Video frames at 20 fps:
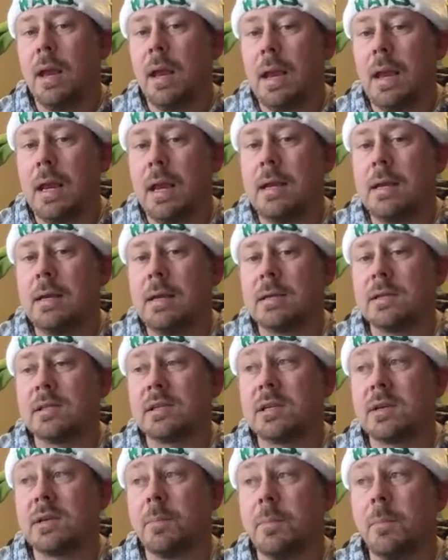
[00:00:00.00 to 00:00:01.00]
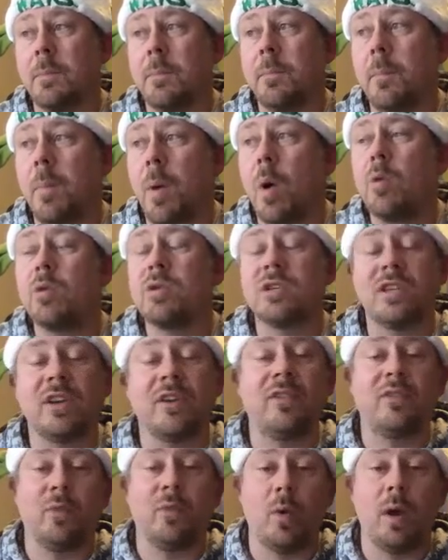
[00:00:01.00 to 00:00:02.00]
is most
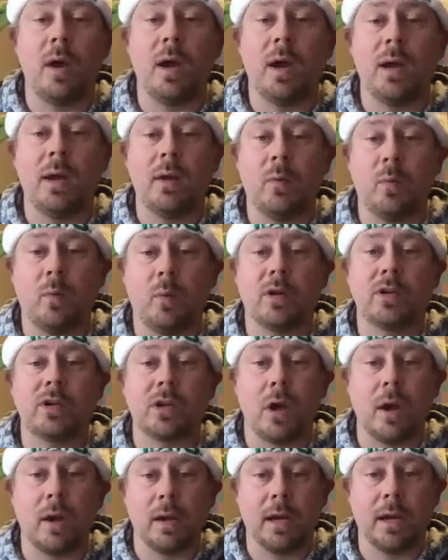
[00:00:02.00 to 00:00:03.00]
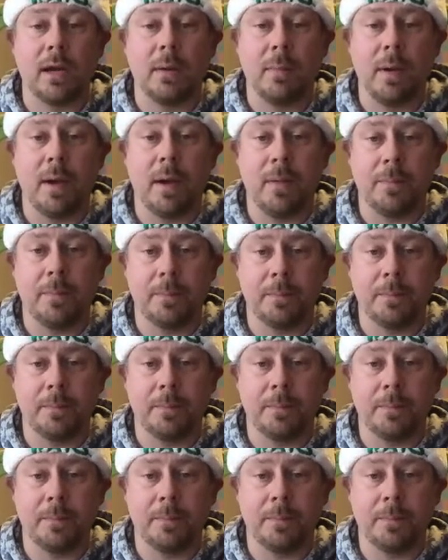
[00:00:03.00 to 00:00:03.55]
of what we're talking about.